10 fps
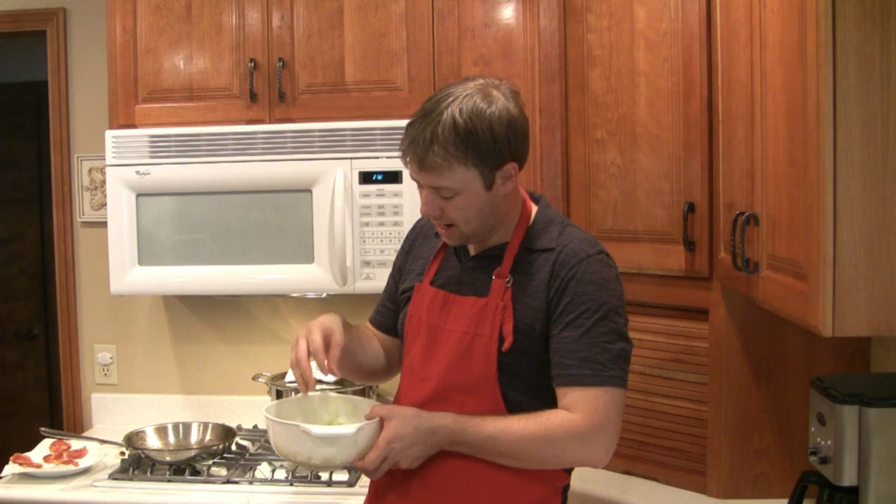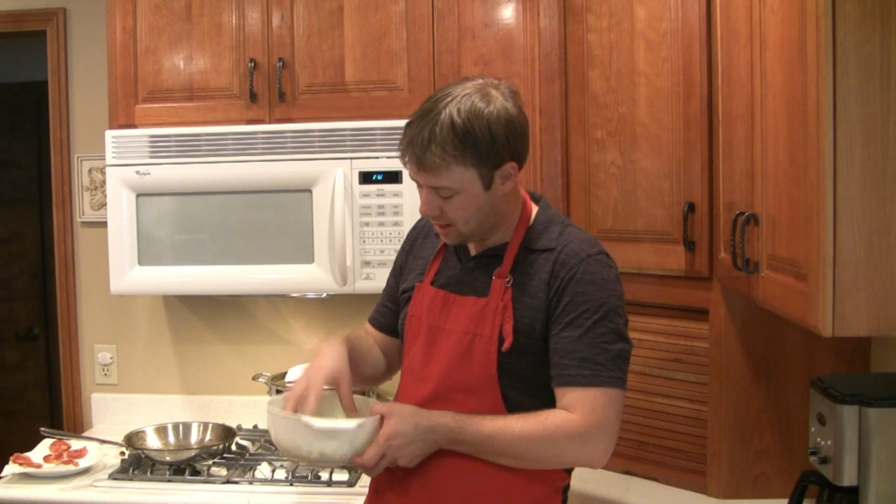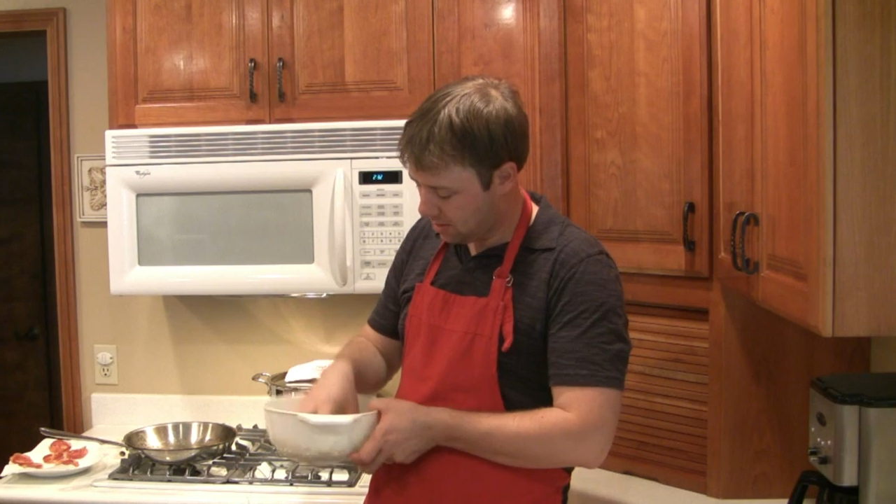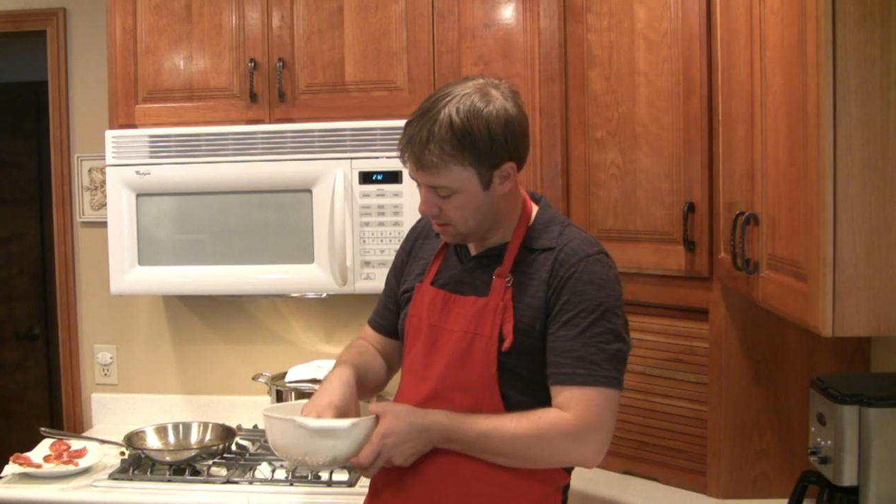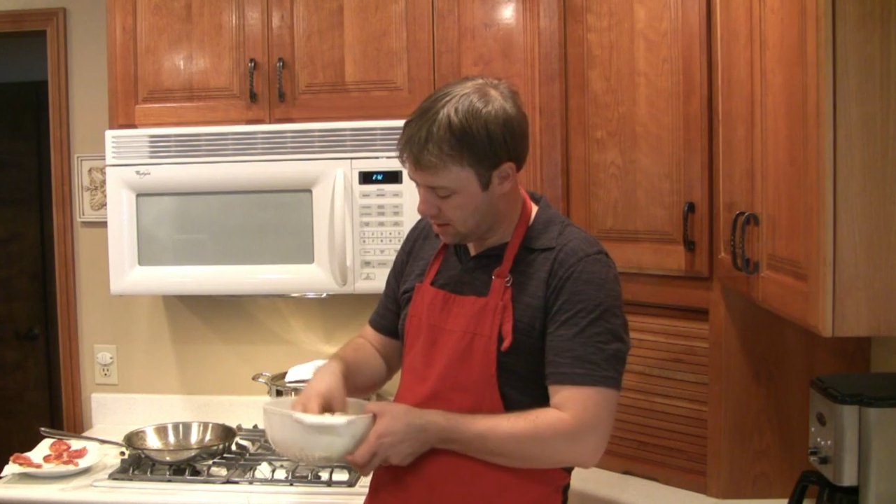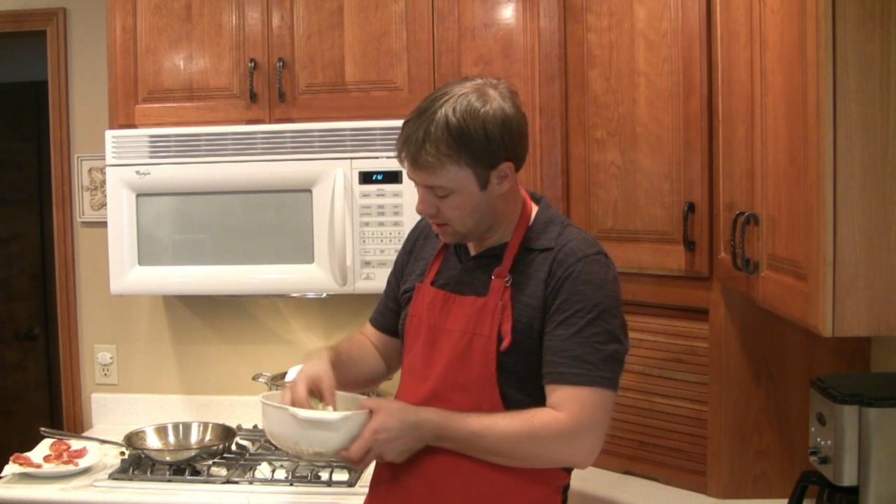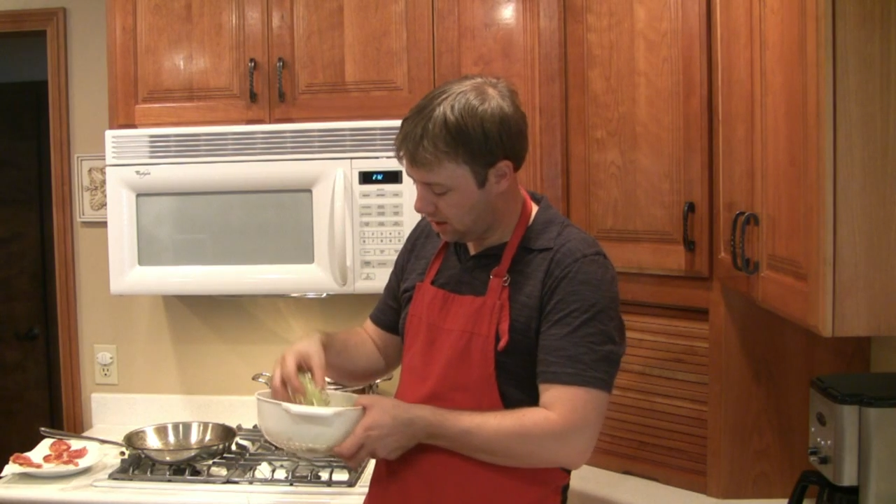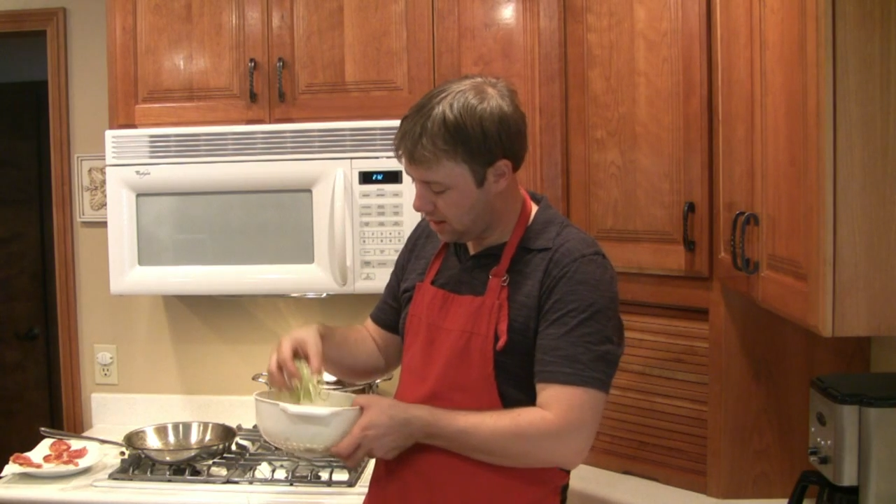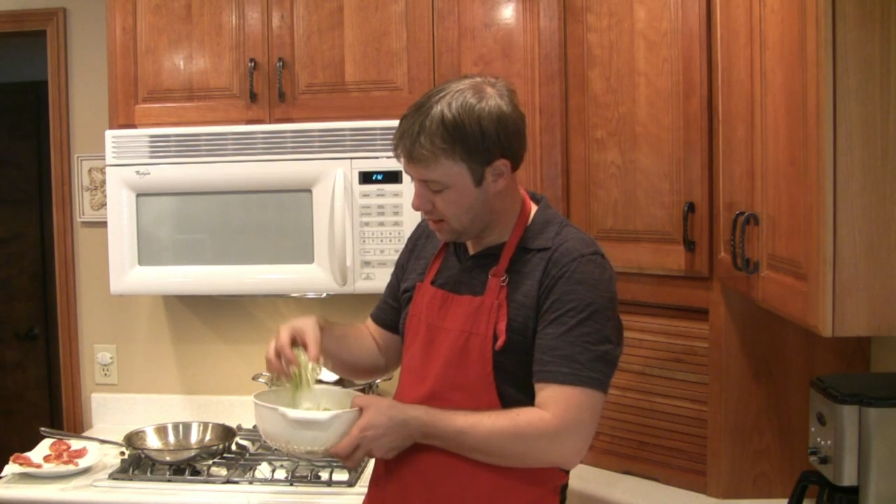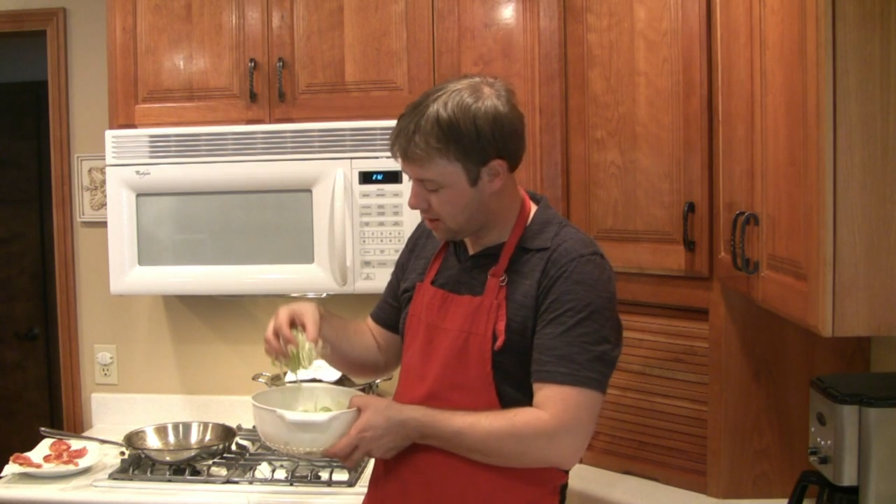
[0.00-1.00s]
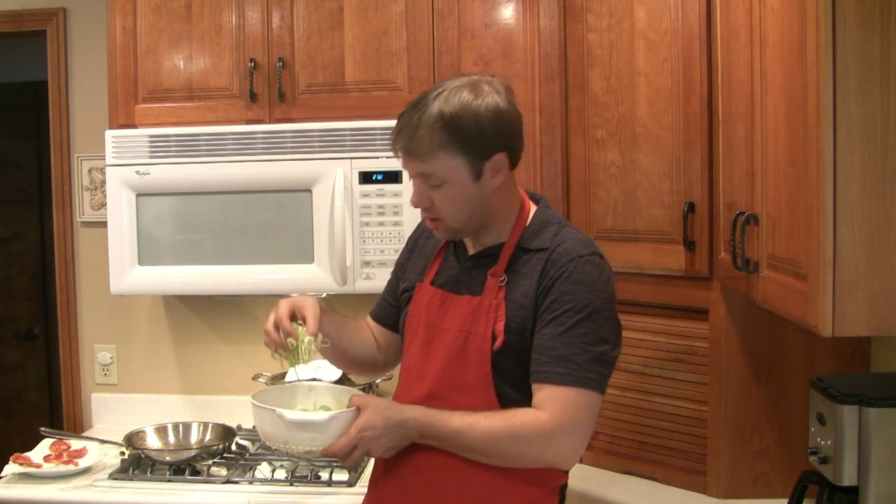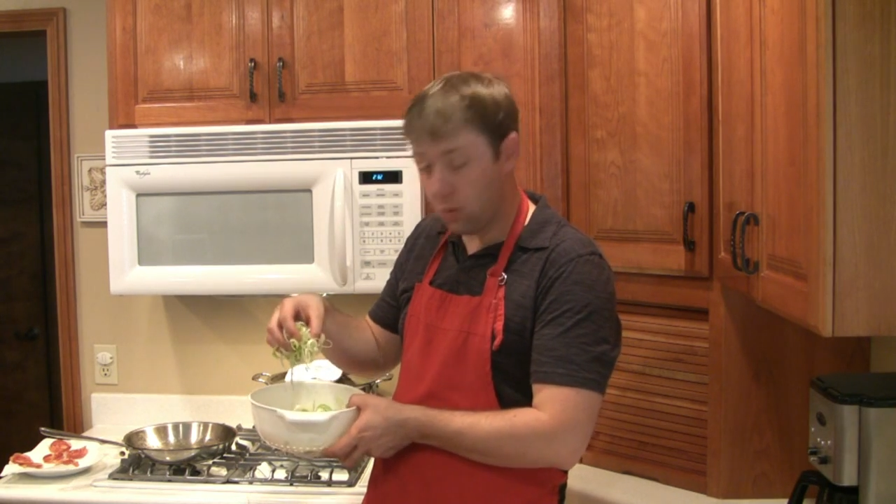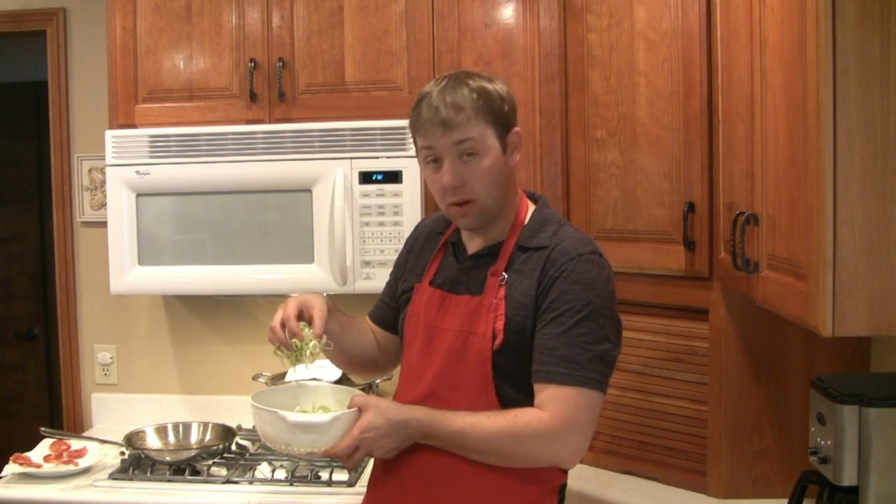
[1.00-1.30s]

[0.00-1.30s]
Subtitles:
take some of these leeks that